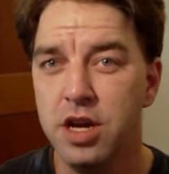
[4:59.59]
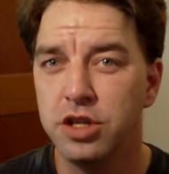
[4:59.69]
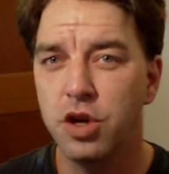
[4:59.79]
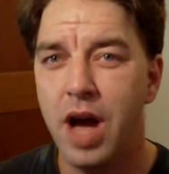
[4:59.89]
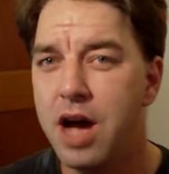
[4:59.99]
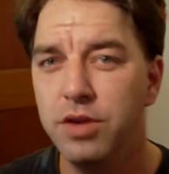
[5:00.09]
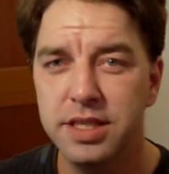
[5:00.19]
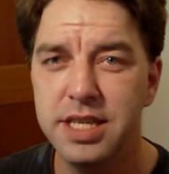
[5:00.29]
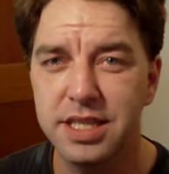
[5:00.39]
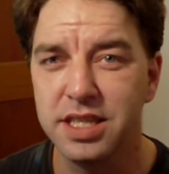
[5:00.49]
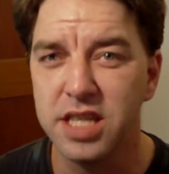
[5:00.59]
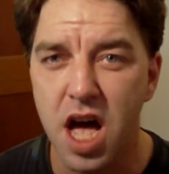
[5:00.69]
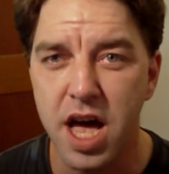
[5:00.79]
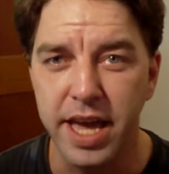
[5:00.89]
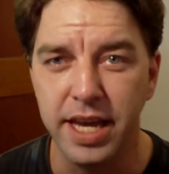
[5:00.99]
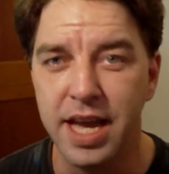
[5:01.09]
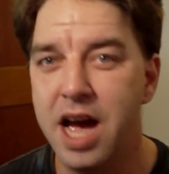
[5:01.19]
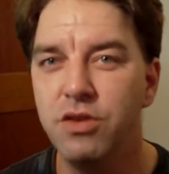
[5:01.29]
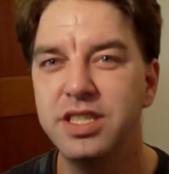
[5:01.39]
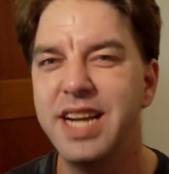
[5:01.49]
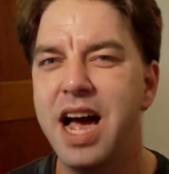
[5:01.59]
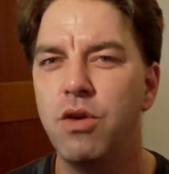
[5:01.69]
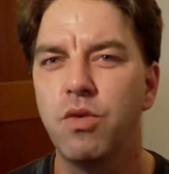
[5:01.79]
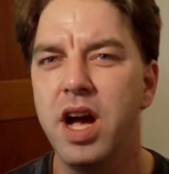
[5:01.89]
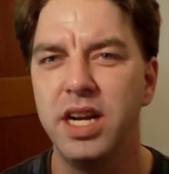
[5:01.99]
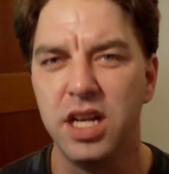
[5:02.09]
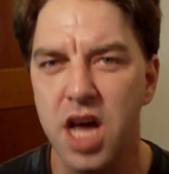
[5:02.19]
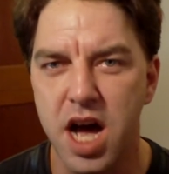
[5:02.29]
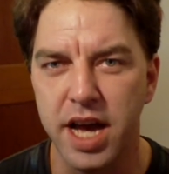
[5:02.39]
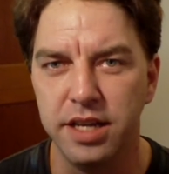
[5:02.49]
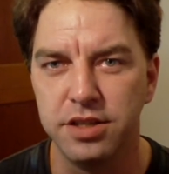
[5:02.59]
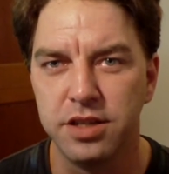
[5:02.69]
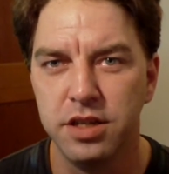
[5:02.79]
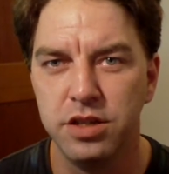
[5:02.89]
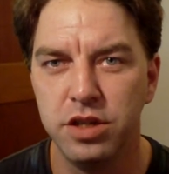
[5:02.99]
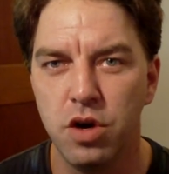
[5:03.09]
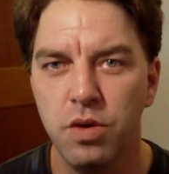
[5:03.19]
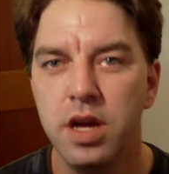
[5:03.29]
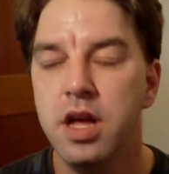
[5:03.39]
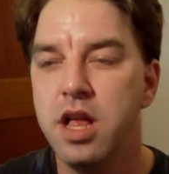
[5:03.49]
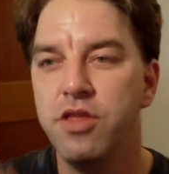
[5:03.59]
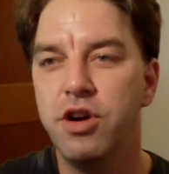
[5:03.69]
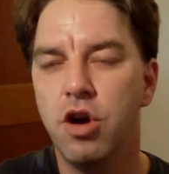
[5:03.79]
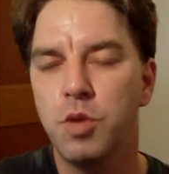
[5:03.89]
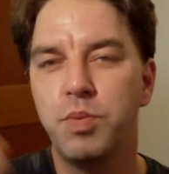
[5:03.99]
So how is this lying? How is it outright lies? You know, there are